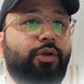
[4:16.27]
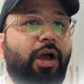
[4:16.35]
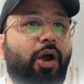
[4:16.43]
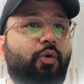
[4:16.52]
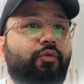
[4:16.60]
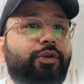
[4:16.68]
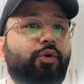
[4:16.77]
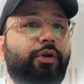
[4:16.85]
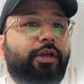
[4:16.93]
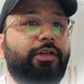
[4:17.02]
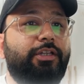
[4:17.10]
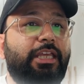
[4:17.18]
you how we go
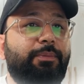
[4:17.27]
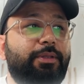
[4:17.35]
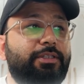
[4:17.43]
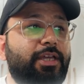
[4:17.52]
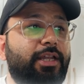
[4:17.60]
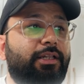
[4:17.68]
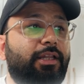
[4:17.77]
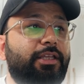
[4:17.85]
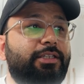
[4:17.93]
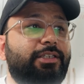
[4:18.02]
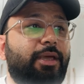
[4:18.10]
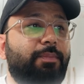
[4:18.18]
deep inside Clay
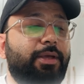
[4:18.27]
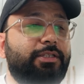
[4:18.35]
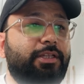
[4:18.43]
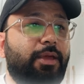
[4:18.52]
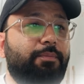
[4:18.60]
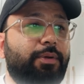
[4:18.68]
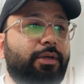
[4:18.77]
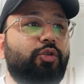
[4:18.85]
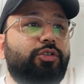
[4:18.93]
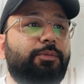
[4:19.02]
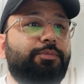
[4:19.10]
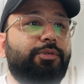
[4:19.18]
step by step. So
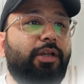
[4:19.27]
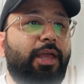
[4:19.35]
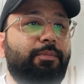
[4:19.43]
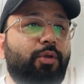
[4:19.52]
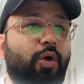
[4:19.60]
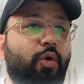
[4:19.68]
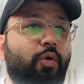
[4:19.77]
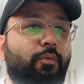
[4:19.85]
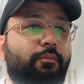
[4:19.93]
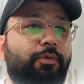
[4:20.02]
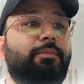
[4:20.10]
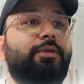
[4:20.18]
subscribe now.
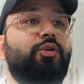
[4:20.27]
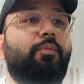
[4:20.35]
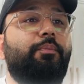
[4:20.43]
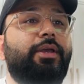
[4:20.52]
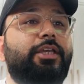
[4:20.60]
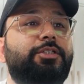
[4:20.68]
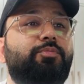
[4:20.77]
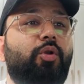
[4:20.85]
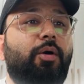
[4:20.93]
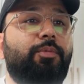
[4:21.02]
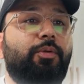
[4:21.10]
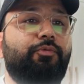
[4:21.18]
Tell me your biggest
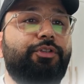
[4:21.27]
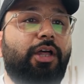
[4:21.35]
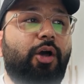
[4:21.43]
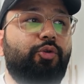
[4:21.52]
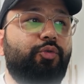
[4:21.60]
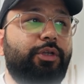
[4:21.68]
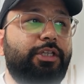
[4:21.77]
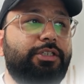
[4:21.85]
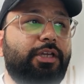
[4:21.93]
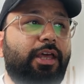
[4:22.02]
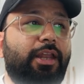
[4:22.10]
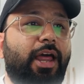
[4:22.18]
problem with
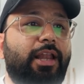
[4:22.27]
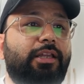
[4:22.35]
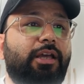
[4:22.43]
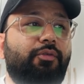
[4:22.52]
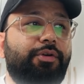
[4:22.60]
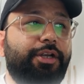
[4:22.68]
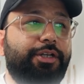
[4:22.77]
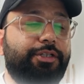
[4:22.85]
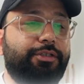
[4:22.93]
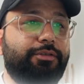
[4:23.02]
outreach and I'll cover it.